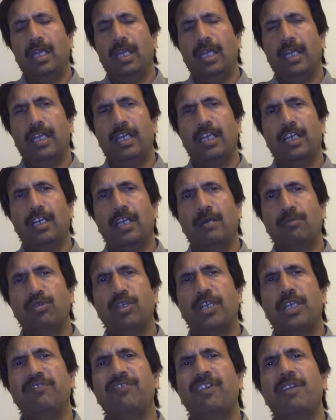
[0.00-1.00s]
And up
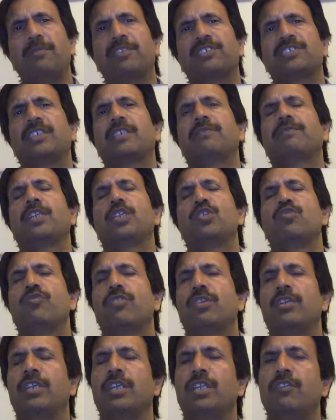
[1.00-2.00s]
to 85% of the
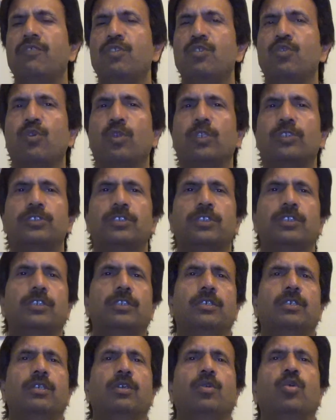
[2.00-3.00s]
individuals
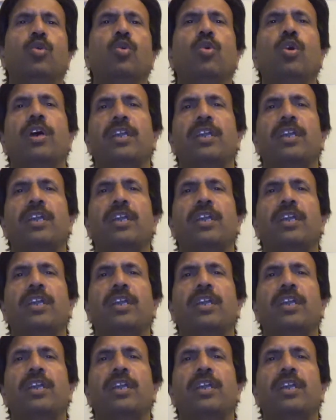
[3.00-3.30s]
who